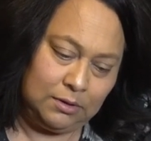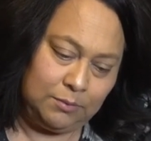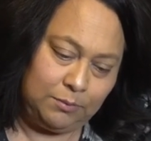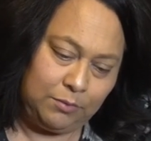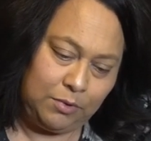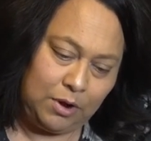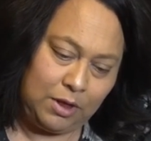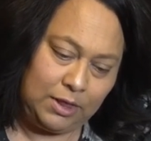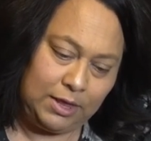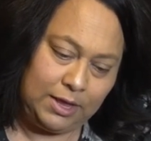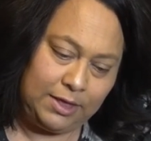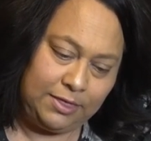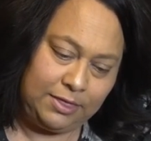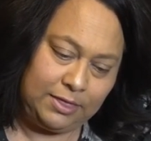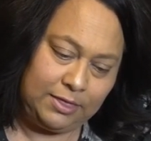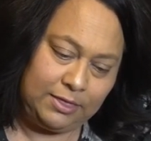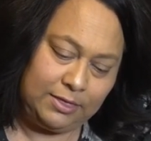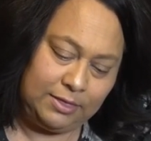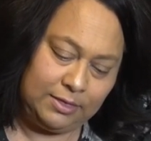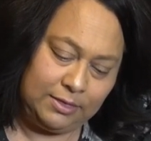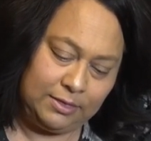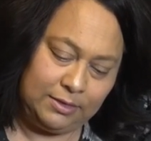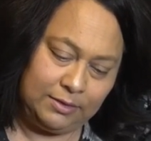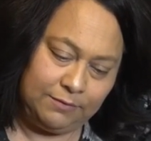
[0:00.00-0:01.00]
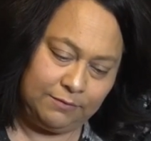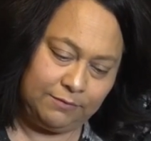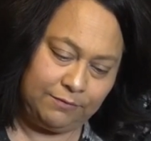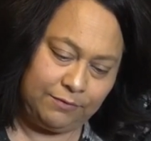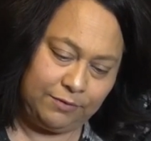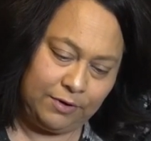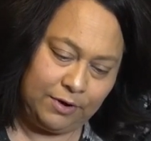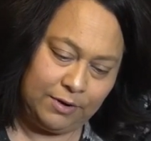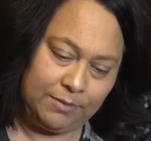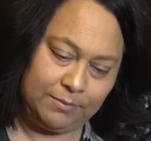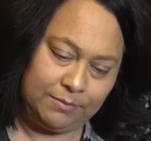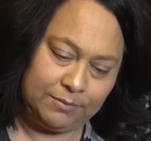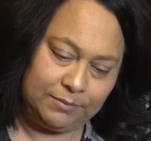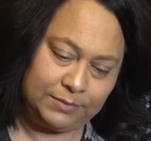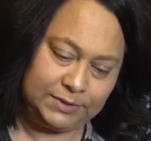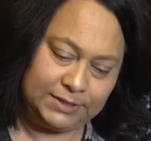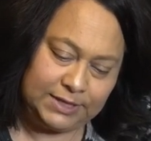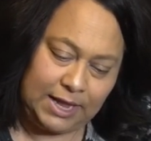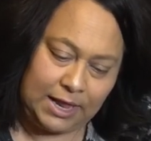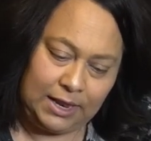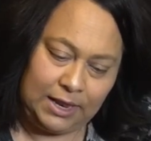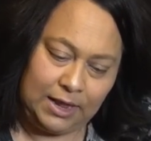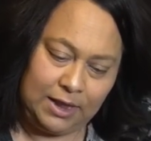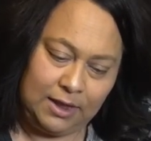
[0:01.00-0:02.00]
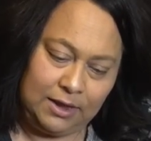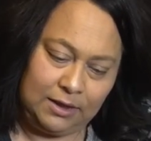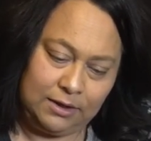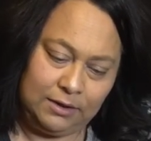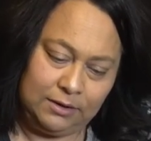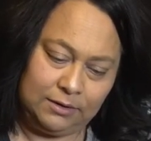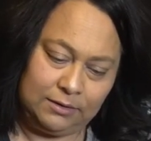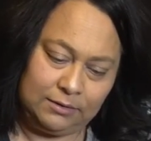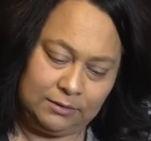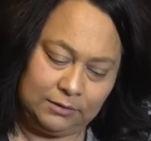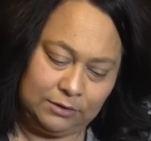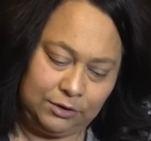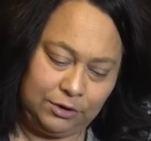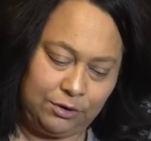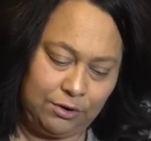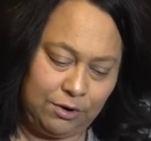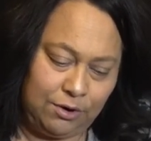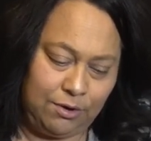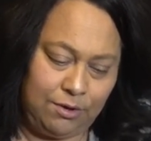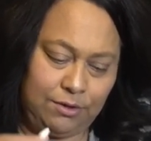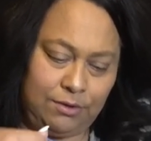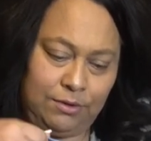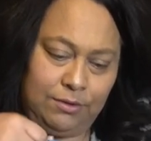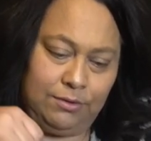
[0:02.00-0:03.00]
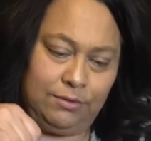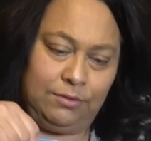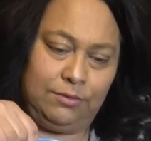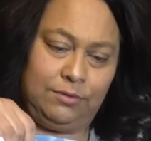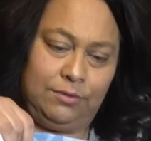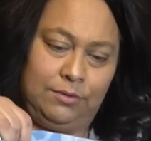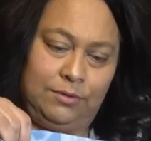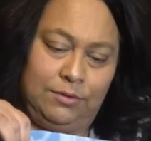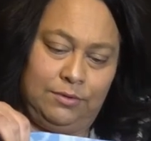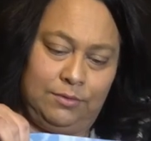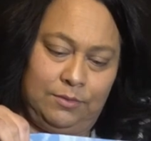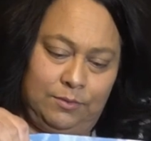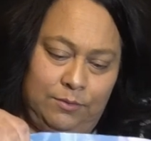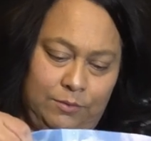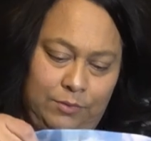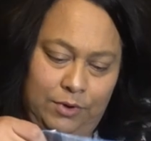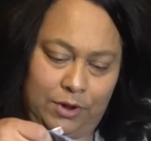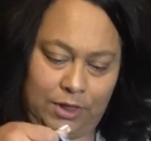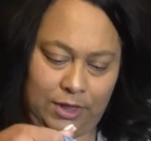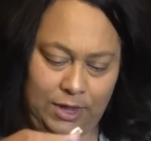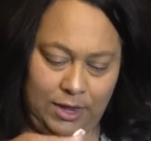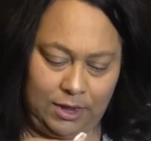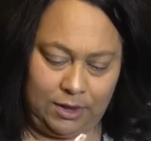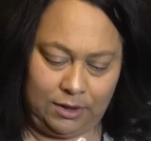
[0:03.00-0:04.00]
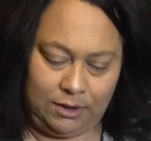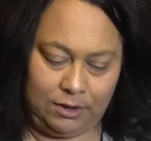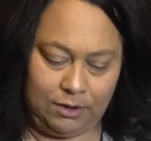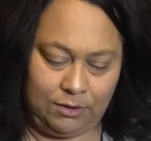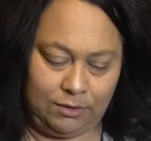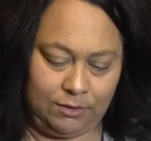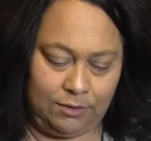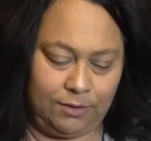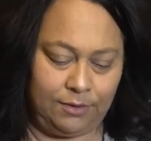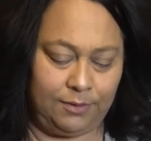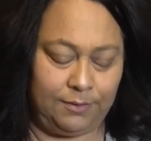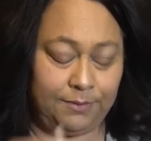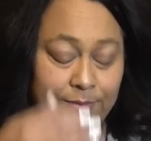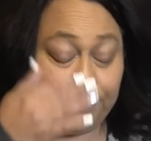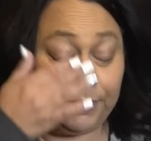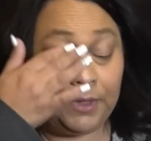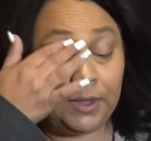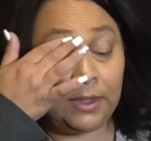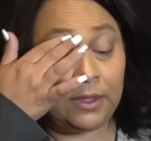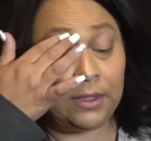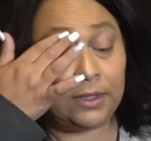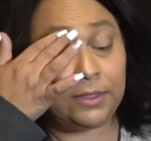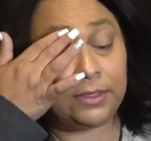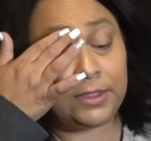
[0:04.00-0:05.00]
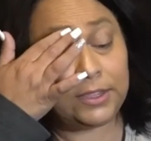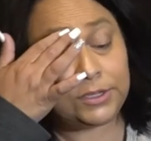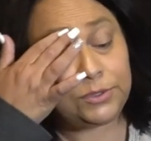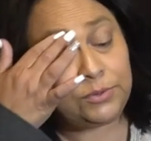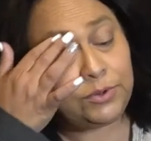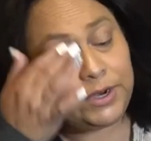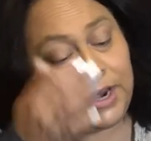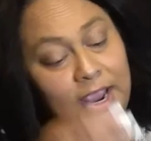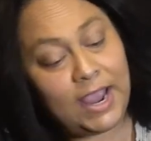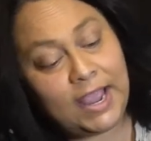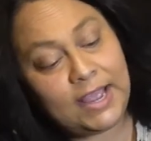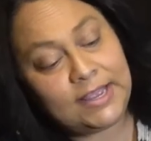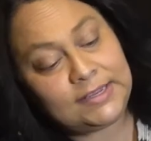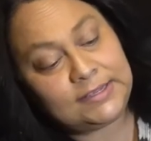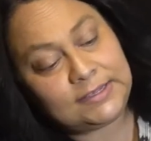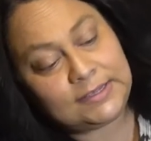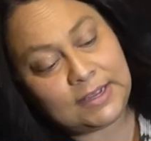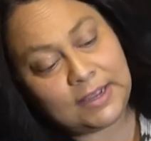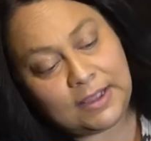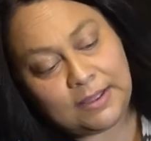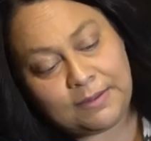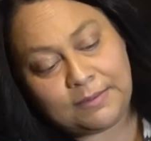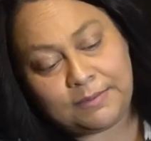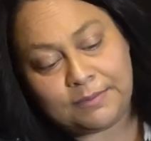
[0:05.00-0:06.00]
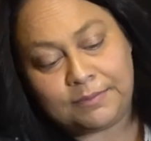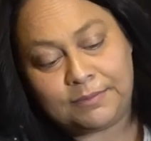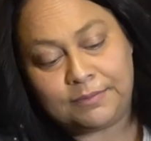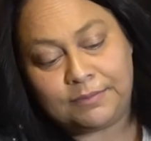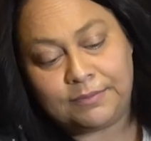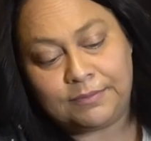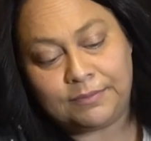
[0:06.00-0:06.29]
bralette from Zella, girl, bralette. Oh, this one has um,